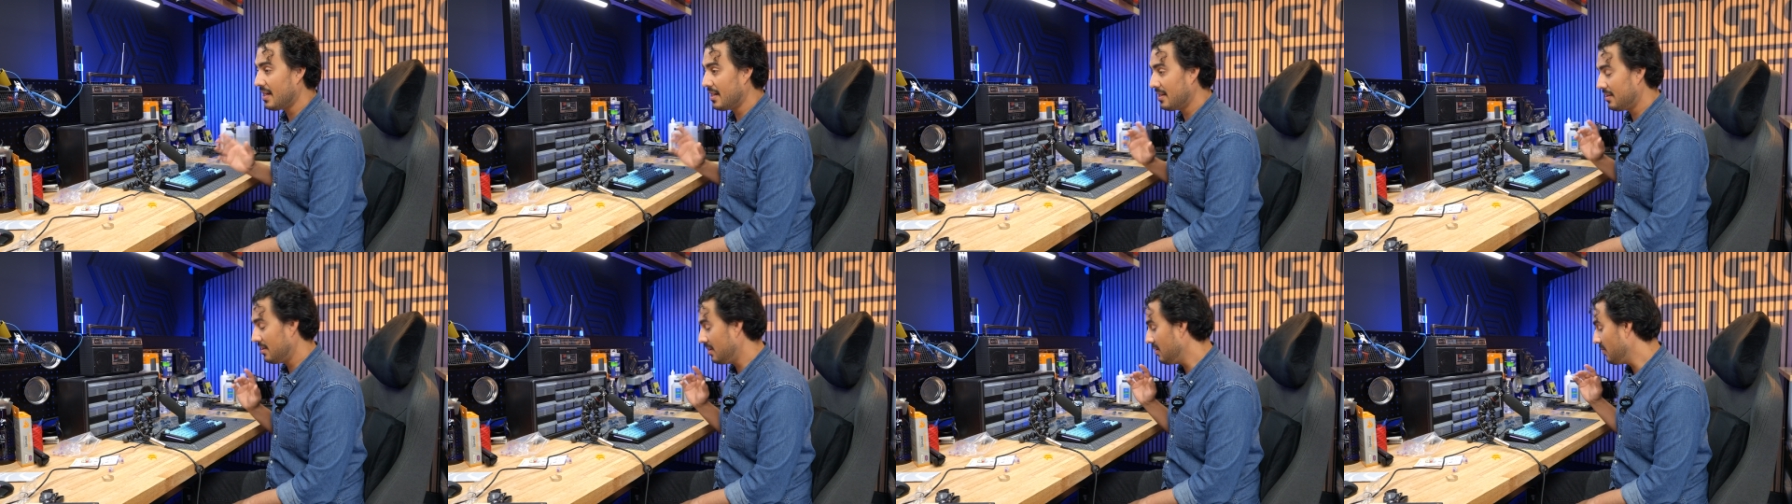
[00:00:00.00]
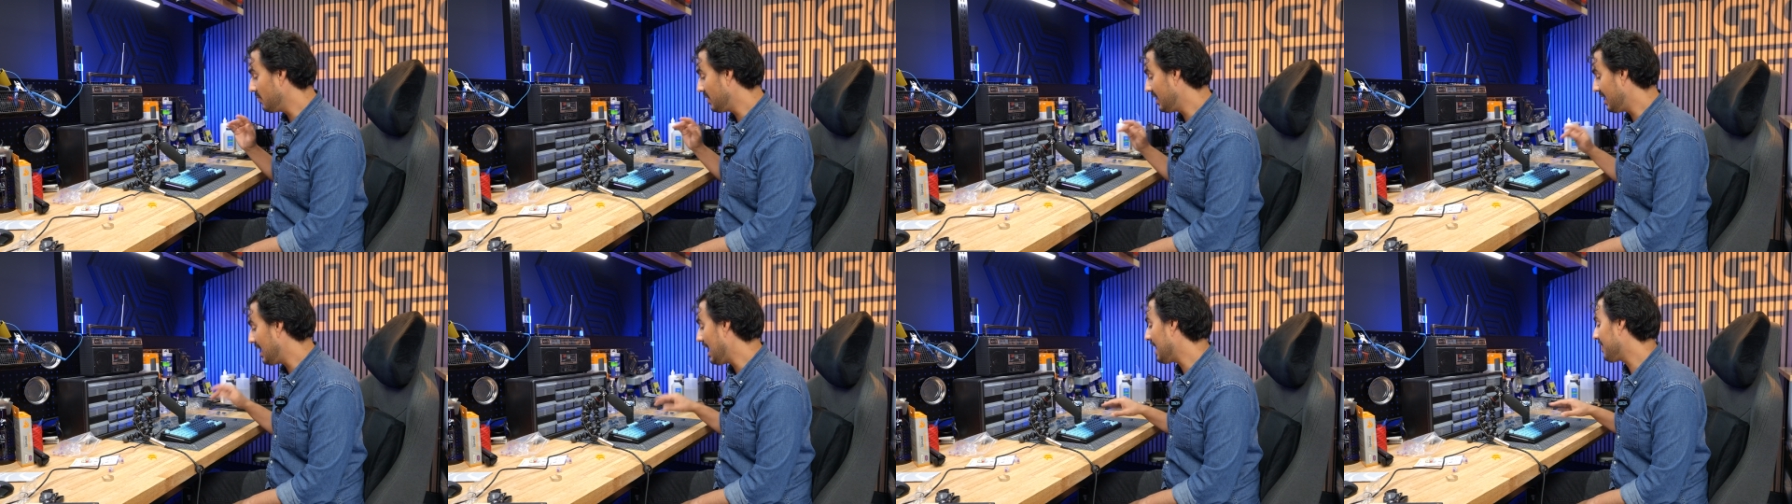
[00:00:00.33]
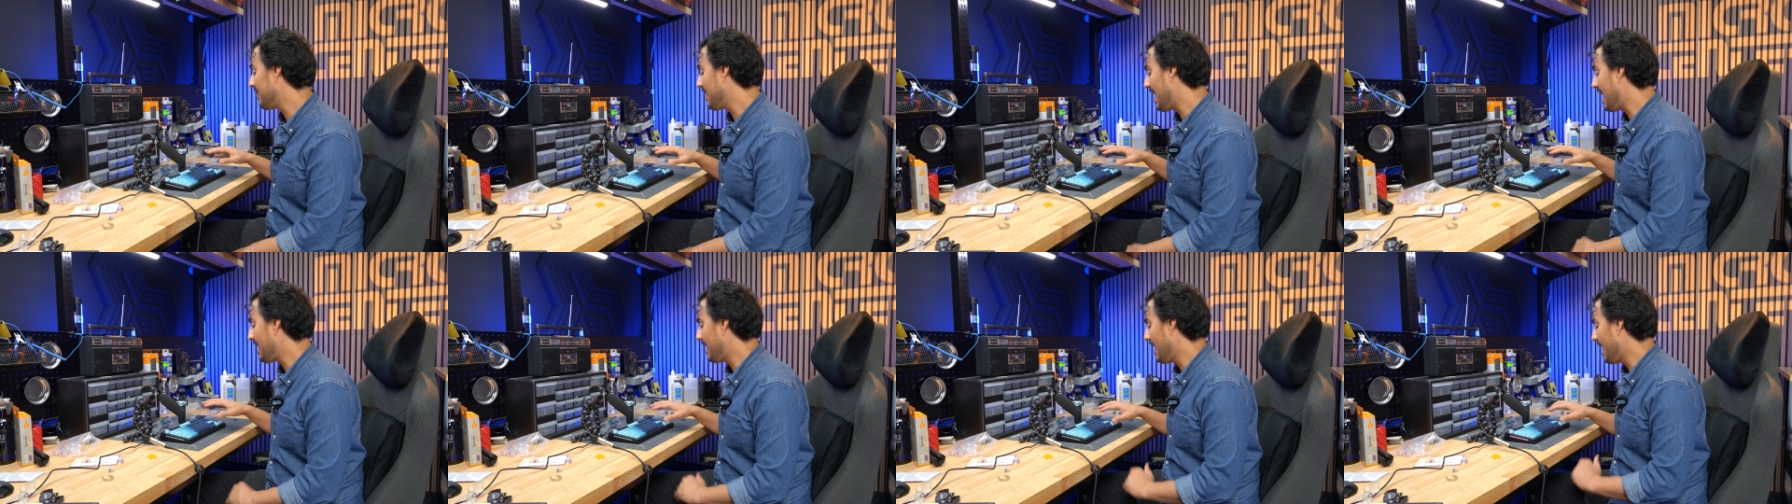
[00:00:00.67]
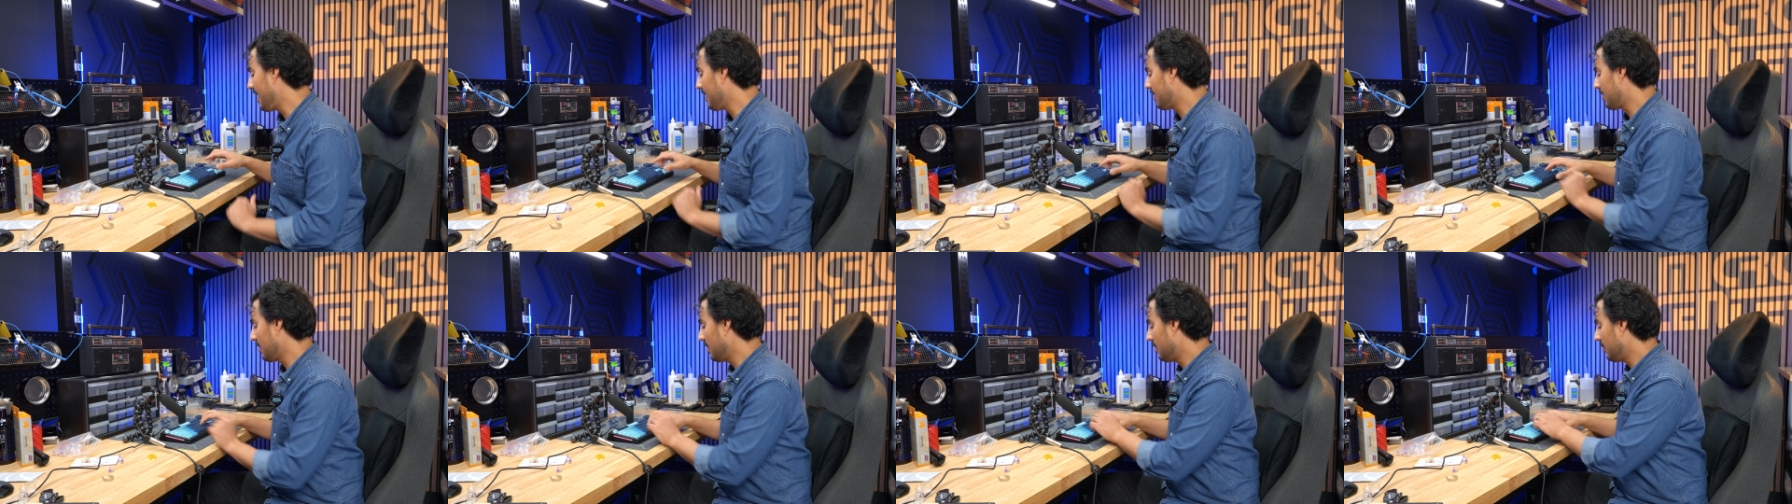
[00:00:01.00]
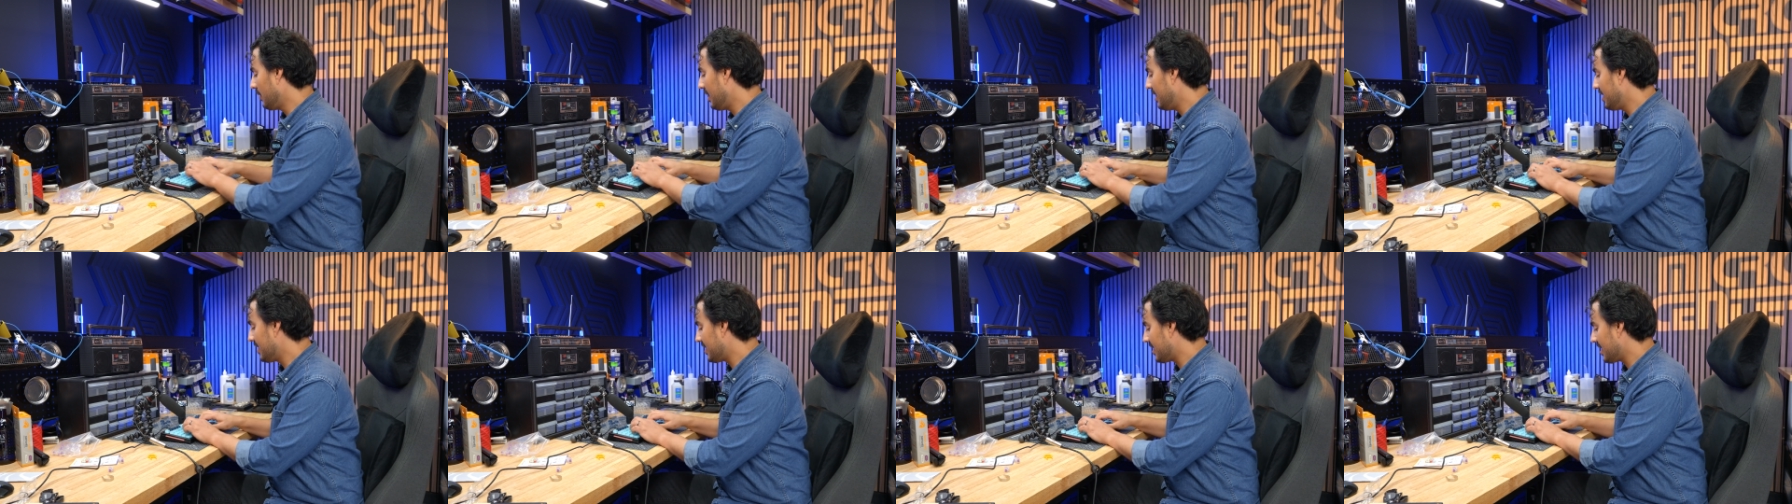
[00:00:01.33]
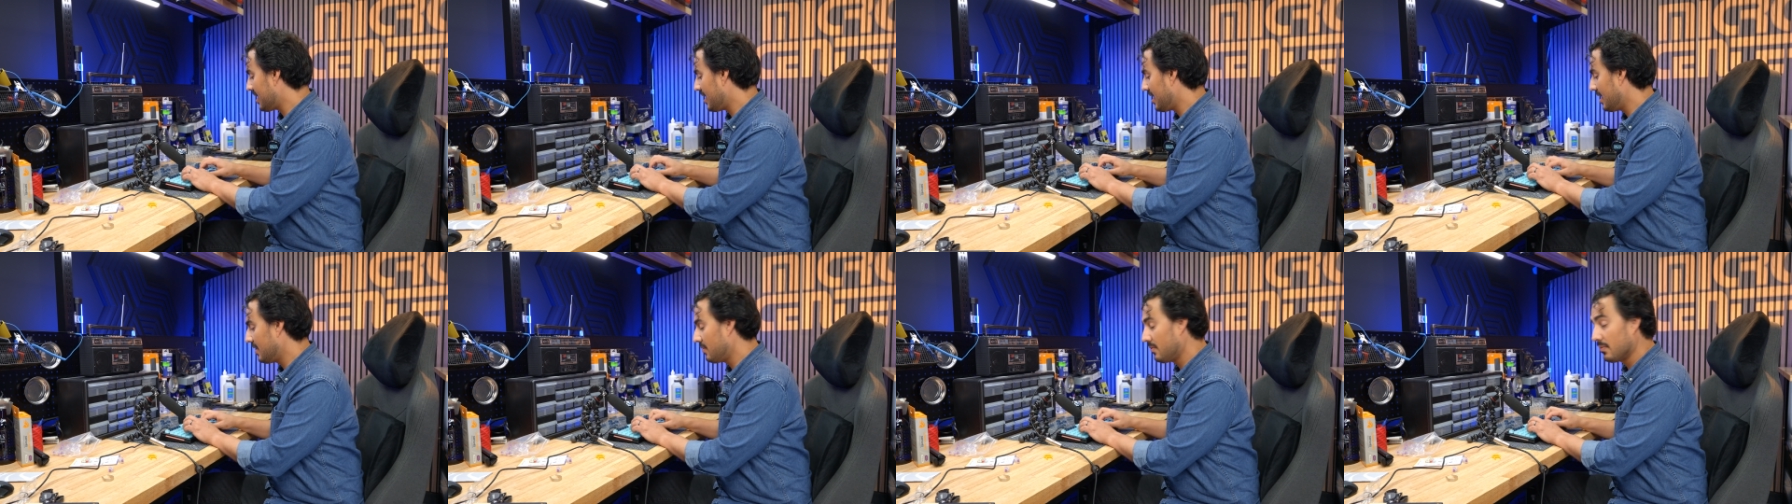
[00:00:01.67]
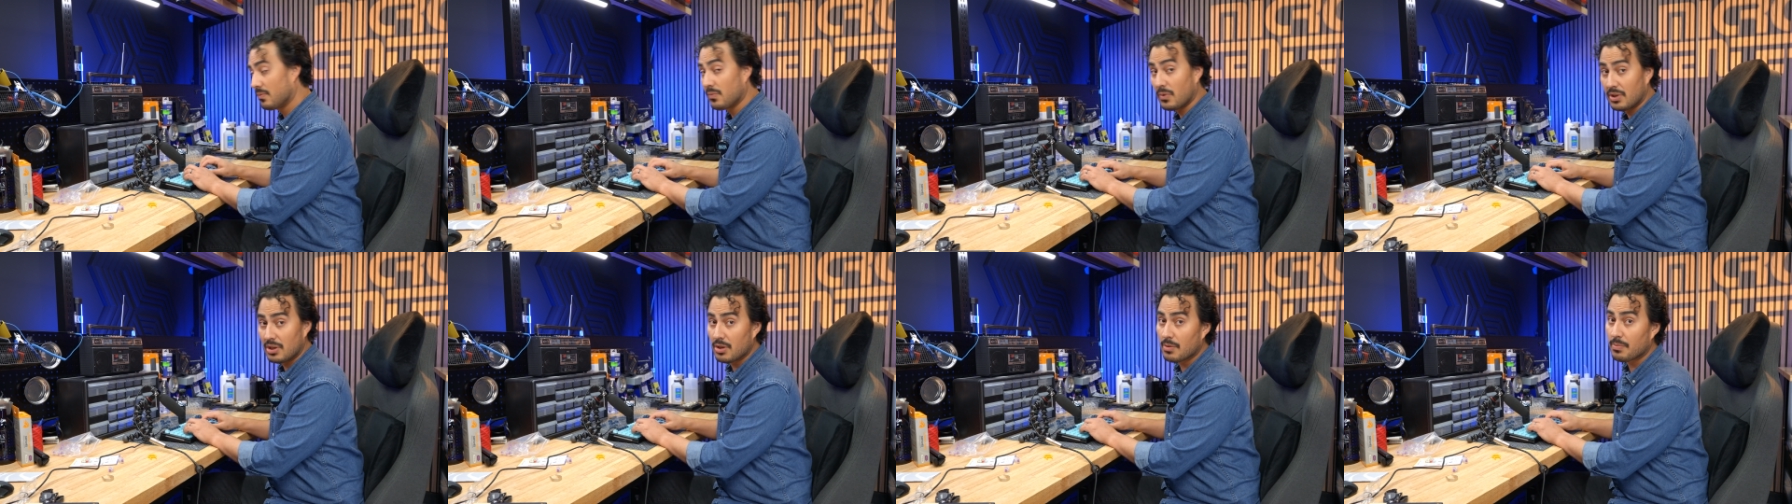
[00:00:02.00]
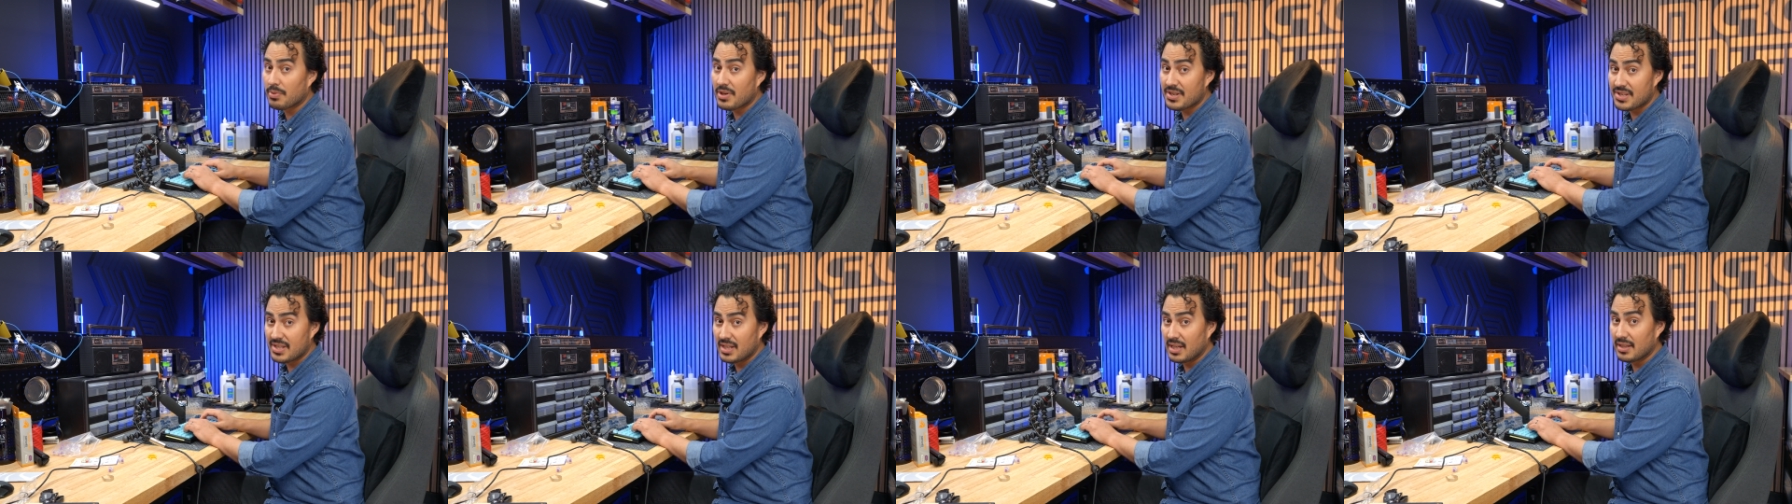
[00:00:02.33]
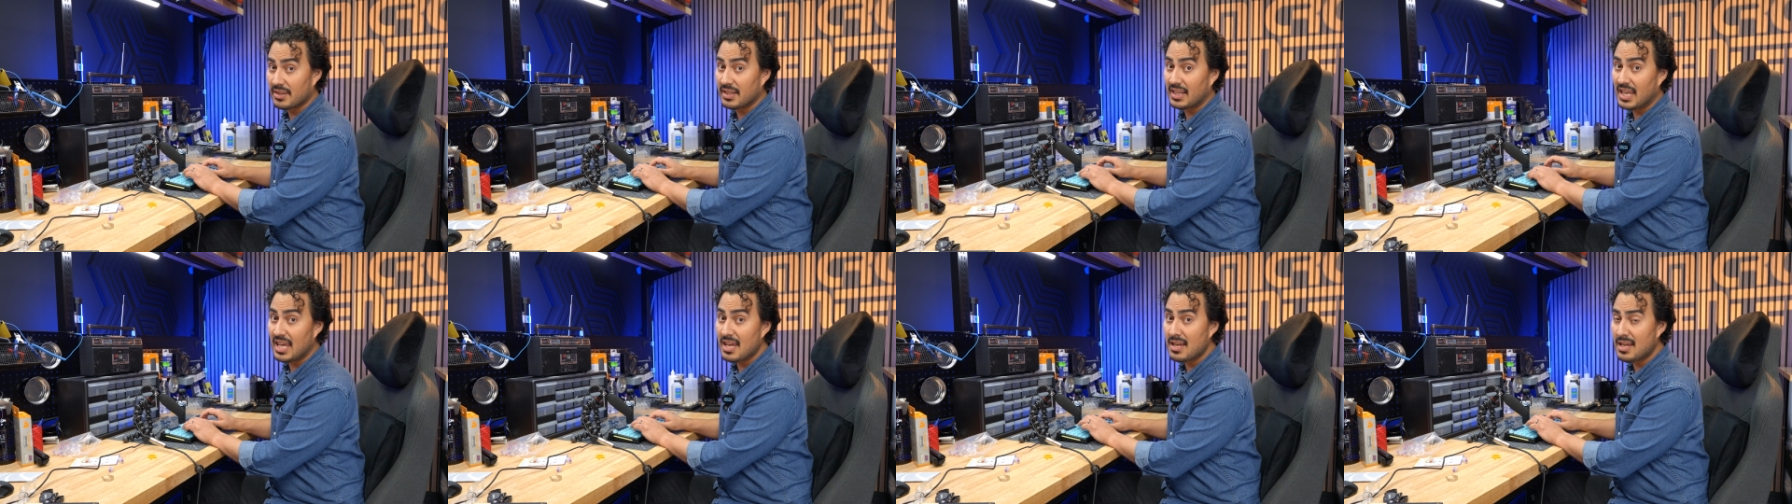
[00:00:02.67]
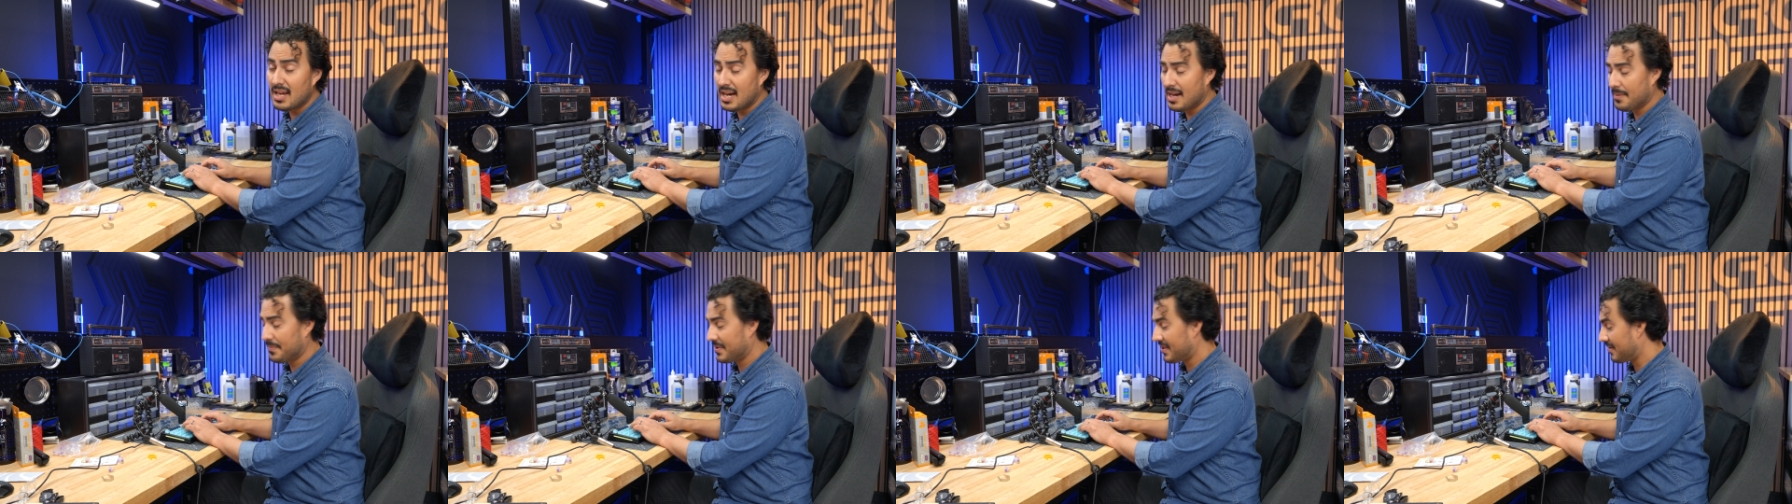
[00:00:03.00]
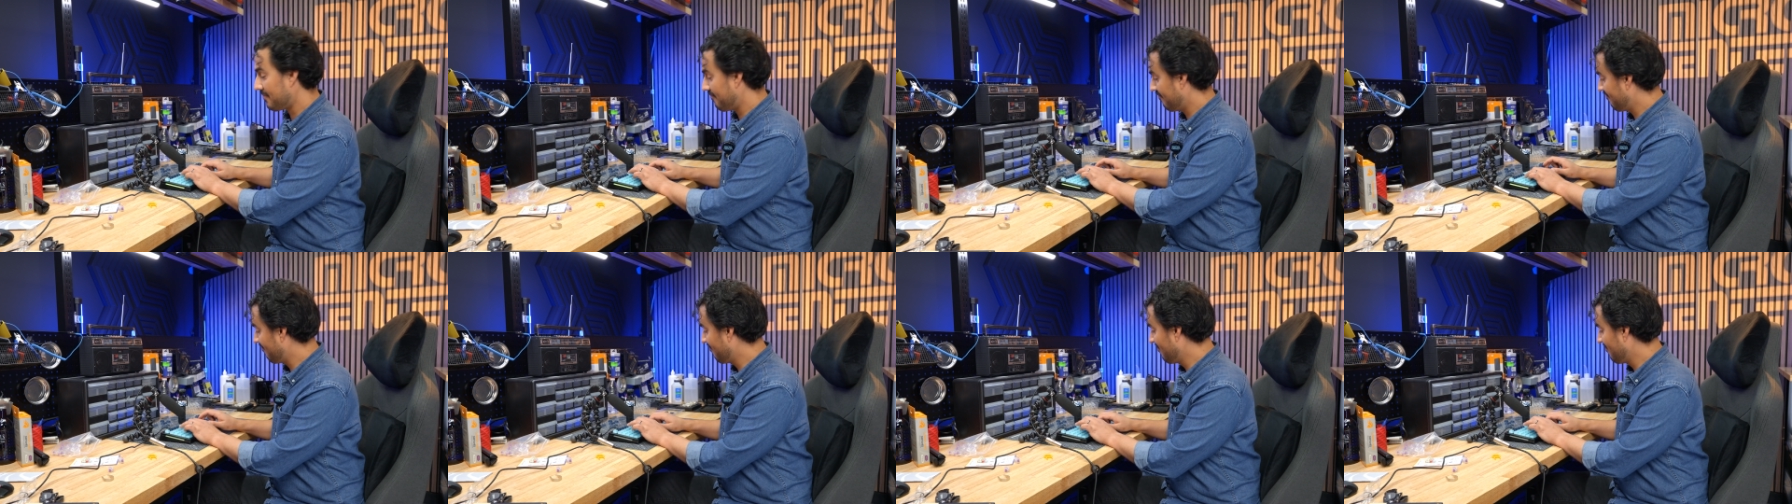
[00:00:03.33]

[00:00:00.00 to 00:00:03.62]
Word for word: and you get that echo inside when you're pressing on the keycaps.